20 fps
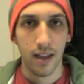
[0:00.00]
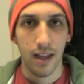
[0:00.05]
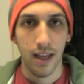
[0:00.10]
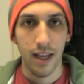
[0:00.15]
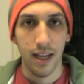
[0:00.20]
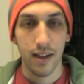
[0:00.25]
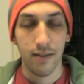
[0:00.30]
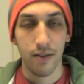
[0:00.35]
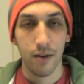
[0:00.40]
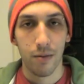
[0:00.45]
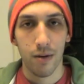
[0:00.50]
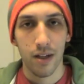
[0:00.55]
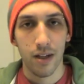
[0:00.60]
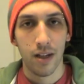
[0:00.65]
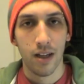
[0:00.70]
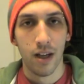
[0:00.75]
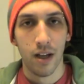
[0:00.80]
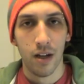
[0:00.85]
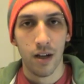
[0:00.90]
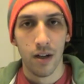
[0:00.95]
Hey everyone,
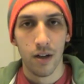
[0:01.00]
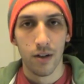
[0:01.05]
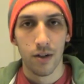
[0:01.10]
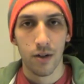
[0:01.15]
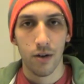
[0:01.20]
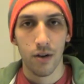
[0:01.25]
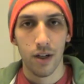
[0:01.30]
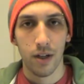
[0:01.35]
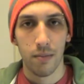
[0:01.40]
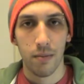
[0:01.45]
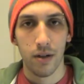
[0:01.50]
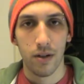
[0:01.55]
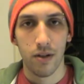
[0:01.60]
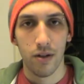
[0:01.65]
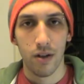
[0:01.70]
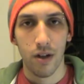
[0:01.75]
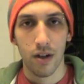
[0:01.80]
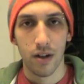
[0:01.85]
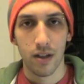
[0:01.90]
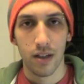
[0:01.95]
sorry it's been
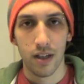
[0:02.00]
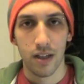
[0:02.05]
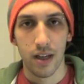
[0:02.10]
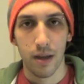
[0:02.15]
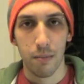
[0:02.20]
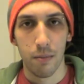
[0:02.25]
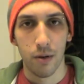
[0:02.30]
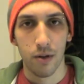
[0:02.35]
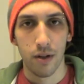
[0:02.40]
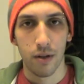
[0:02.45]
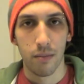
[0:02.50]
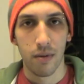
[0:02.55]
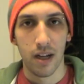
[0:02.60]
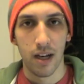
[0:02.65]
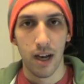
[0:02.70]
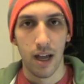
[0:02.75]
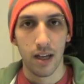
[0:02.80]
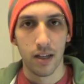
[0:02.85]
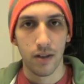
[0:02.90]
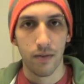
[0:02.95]
so long since I posted my
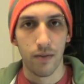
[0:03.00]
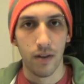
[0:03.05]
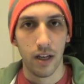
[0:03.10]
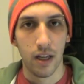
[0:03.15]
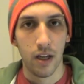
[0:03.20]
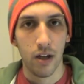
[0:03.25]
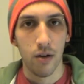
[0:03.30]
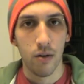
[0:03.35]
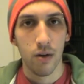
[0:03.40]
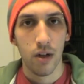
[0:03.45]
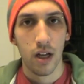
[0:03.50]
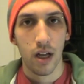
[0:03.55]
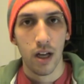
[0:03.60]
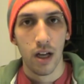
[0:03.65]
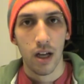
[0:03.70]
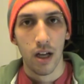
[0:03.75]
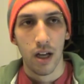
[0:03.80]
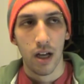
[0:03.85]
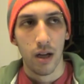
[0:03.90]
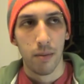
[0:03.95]
last video.
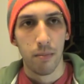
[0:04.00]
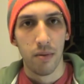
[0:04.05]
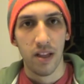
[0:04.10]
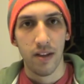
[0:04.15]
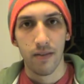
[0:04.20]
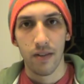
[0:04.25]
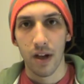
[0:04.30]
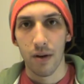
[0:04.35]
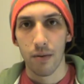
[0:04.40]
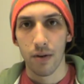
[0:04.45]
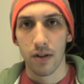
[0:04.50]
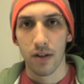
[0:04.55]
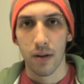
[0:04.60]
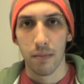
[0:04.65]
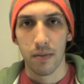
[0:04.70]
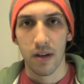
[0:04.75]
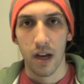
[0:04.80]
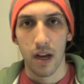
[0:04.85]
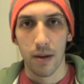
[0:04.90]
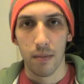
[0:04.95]
I believe that was
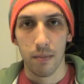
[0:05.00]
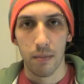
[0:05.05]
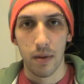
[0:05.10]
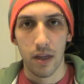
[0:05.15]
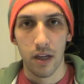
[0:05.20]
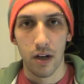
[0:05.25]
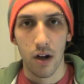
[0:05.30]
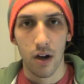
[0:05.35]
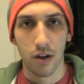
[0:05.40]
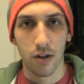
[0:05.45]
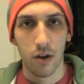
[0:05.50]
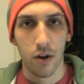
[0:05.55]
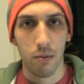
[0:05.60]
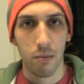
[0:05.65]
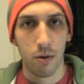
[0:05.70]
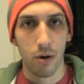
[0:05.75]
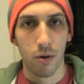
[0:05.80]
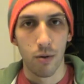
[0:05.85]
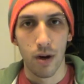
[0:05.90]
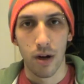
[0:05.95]
sometime in
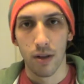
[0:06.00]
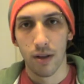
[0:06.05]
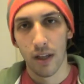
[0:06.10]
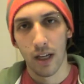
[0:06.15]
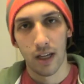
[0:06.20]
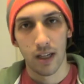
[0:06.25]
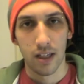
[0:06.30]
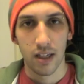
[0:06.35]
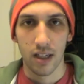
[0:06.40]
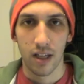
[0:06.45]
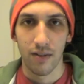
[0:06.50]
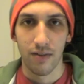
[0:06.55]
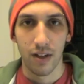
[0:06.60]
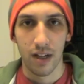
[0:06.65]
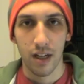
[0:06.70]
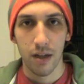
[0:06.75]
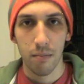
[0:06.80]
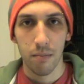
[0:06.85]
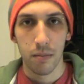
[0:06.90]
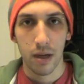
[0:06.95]
October around
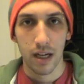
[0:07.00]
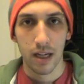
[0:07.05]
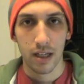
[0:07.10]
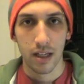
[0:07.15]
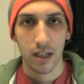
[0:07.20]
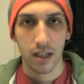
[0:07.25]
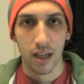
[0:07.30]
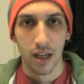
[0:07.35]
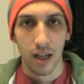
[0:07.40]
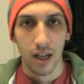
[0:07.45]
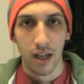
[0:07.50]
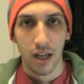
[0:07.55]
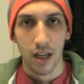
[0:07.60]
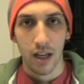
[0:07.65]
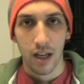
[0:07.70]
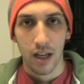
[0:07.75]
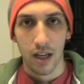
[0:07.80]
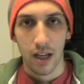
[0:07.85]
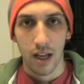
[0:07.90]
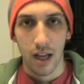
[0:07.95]
Thanksgiving, but
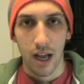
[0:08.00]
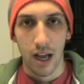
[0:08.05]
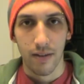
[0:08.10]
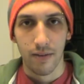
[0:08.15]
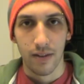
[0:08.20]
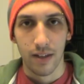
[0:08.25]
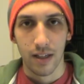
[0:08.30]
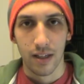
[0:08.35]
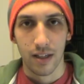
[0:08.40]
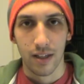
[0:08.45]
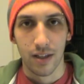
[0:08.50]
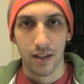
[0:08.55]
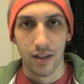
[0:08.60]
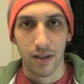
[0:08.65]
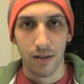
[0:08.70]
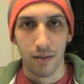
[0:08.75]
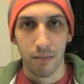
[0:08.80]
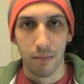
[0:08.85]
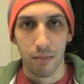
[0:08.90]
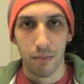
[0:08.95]
I've
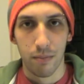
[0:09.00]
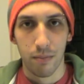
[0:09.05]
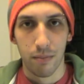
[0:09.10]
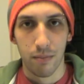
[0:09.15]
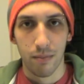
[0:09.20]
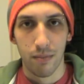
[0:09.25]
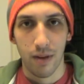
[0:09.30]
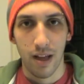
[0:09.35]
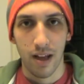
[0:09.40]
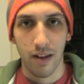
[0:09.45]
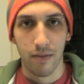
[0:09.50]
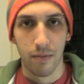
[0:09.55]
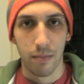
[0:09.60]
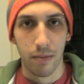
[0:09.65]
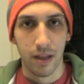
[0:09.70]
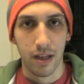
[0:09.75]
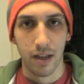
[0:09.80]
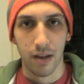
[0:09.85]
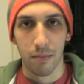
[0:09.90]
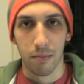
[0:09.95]

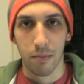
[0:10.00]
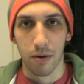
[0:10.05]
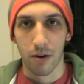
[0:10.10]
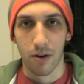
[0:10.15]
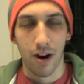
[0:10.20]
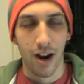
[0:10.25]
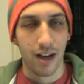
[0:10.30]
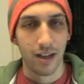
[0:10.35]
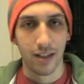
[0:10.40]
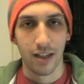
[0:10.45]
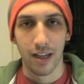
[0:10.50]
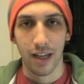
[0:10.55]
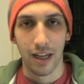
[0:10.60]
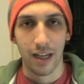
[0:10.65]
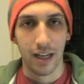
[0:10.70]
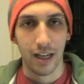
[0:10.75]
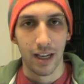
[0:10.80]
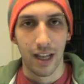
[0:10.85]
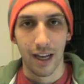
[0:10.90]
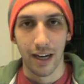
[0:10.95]
been
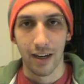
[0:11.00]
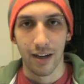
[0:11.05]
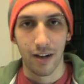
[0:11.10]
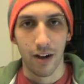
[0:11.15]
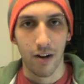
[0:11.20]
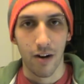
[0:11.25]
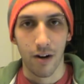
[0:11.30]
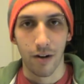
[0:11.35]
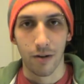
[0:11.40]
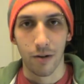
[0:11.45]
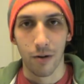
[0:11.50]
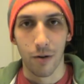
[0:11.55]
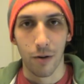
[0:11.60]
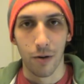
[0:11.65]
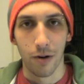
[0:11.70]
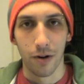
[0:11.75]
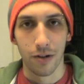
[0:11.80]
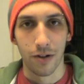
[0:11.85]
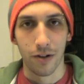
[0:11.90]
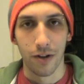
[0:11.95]
procrastinating like
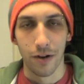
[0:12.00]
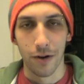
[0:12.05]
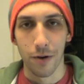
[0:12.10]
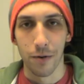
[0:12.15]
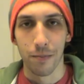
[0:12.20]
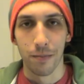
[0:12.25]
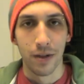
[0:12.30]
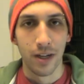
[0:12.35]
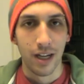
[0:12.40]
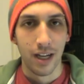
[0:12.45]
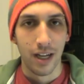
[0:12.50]
hardcore, so